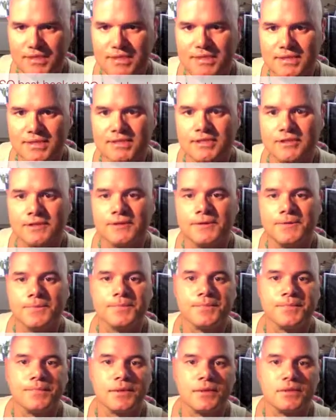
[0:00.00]

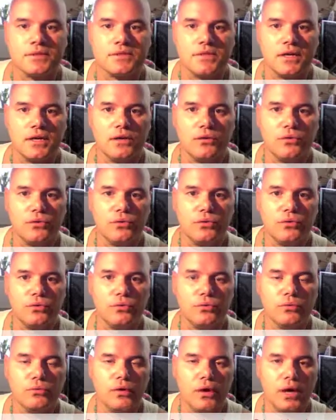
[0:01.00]
so I
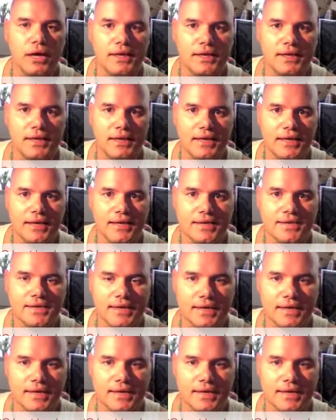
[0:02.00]
need input